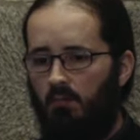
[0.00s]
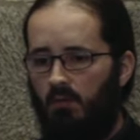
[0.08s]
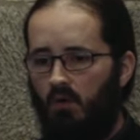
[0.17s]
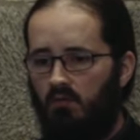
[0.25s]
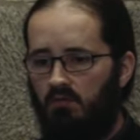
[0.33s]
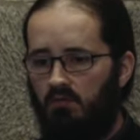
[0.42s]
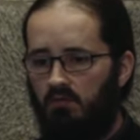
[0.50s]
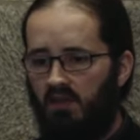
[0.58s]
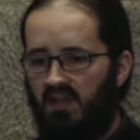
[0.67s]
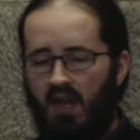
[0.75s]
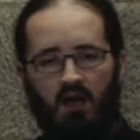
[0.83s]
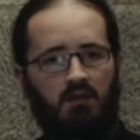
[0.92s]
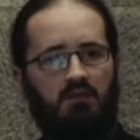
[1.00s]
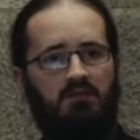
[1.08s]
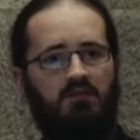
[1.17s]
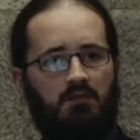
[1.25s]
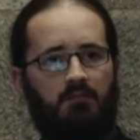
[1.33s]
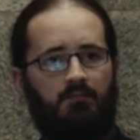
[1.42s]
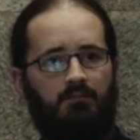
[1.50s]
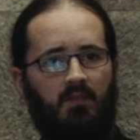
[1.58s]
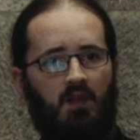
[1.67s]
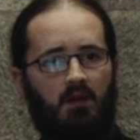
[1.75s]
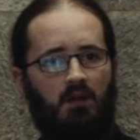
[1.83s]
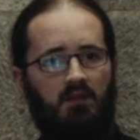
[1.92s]
on the Celts
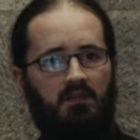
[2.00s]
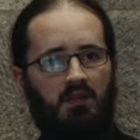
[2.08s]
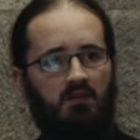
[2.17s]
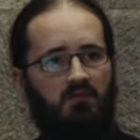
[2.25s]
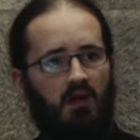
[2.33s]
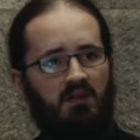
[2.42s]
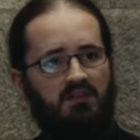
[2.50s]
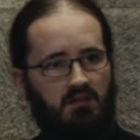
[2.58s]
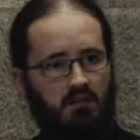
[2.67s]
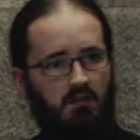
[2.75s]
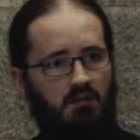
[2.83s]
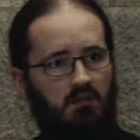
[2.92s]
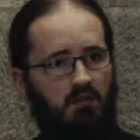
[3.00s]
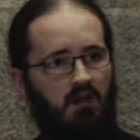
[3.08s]
at the end of last year.